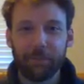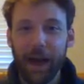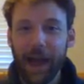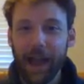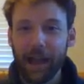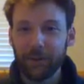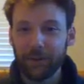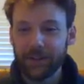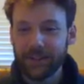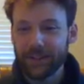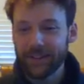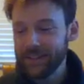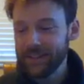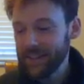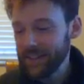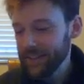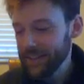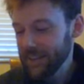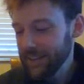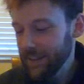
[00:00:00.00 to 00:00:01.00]

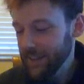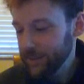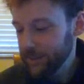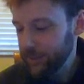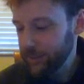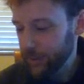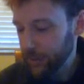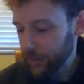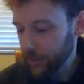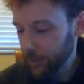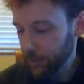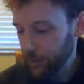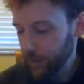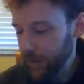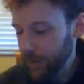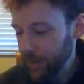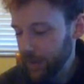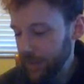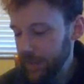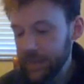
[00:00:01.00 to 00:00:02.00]
pirated. Yeah.
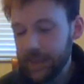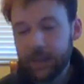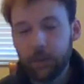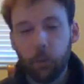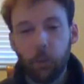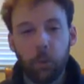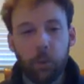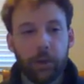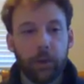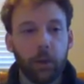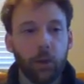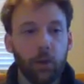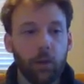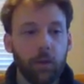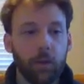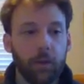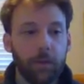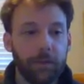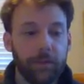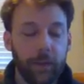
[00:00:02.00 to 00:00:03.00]
So
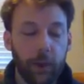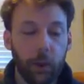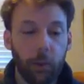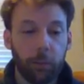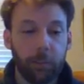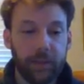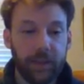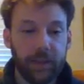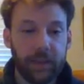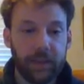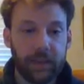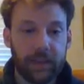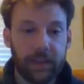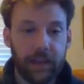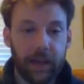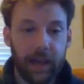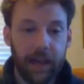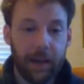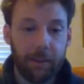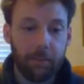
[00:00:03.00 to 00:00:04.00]
there'll be
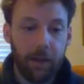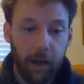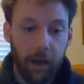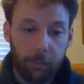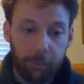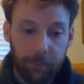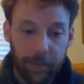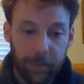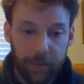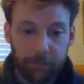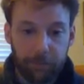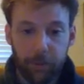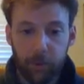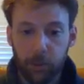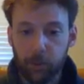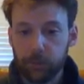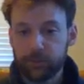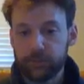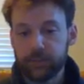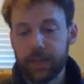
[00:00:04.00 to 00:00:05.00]
a big
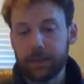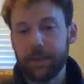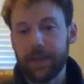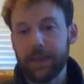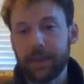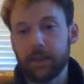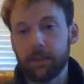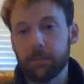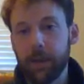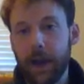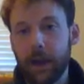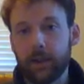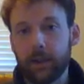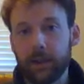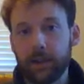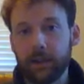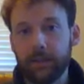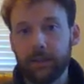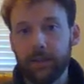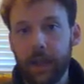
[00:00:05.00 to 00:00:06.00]
post I make
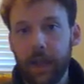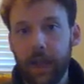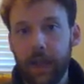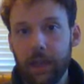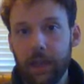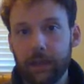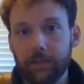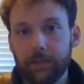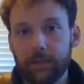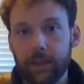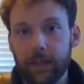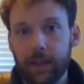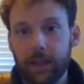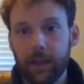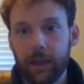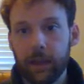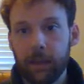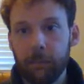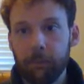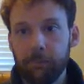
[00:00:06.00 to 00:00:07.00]
about it in
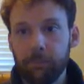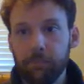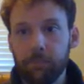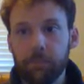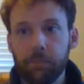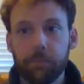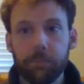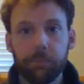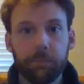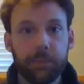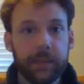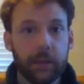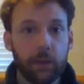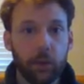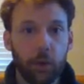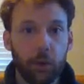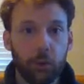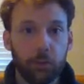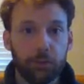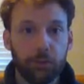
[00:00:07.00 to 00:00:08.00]
the
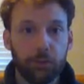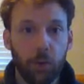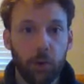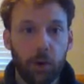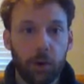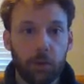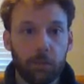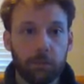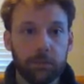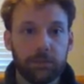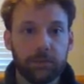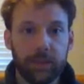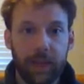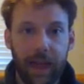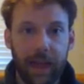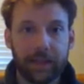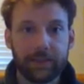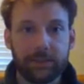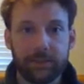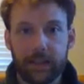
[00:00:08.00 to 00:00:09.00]
PLO forums, the
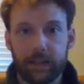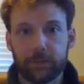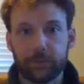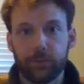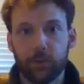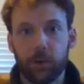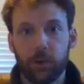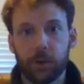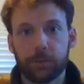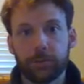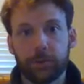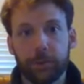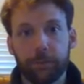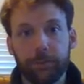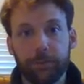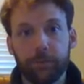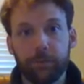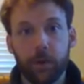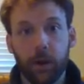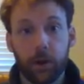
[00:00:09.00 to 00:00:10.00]
high stakes forums
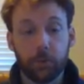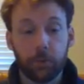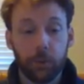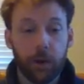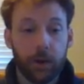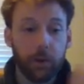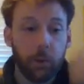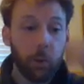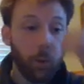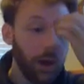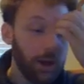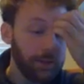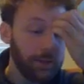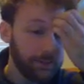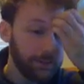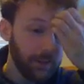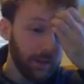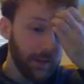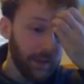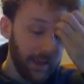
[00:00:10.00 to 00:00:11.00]
on Run It
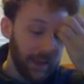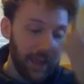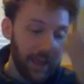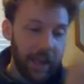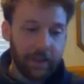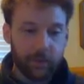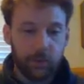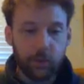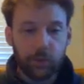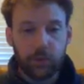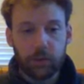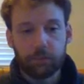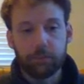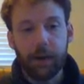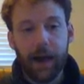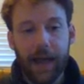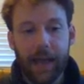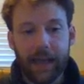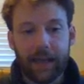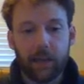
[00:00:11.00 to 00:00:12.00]
Once, and you can
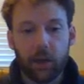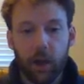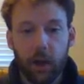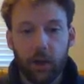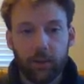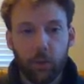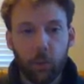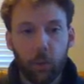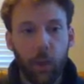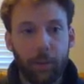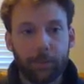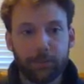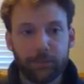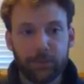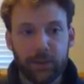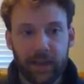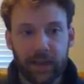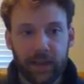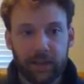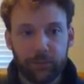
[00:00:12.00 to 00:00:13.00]
buy it on the
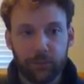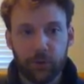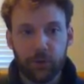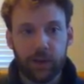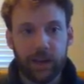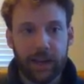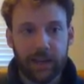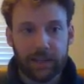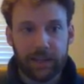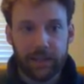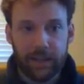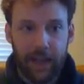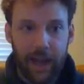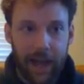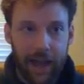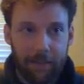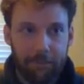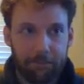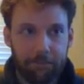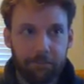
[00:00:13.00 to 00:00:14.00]
website I've created.
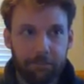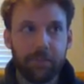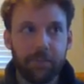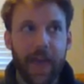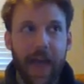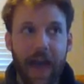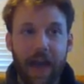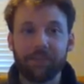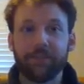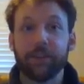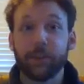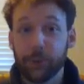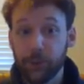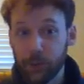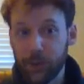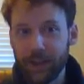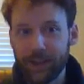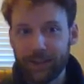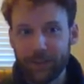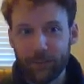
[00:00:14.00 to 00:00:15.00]
I haven't
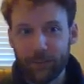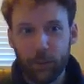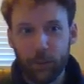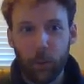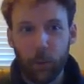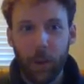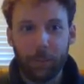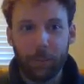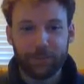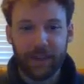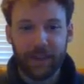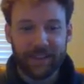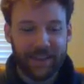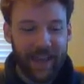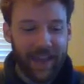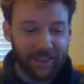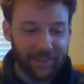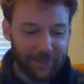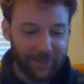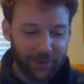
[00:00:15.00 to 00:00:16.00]
created the website
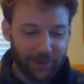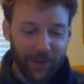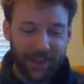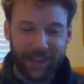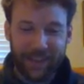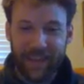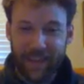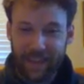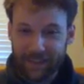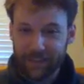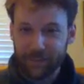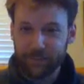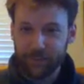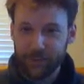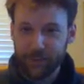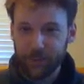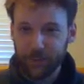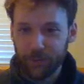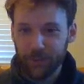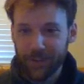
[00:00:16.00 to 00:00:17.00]
yet, so I can't
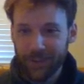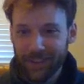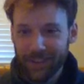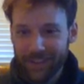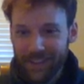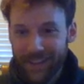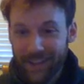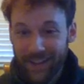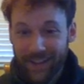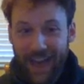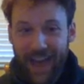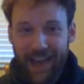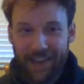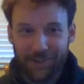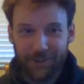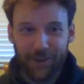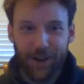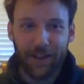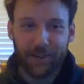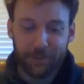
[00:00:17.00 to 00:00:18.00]
give you an
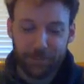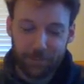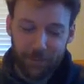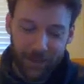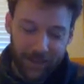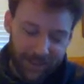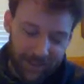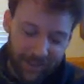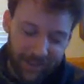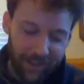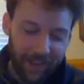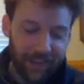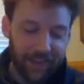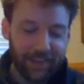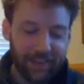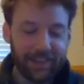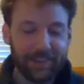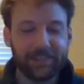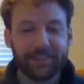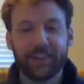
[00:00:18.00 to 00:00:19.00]
address, but
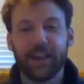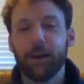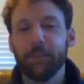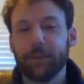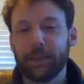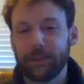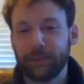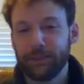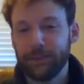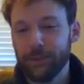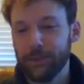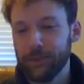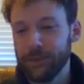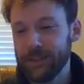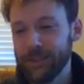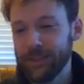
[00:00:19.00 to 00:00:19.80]
it's coming soon.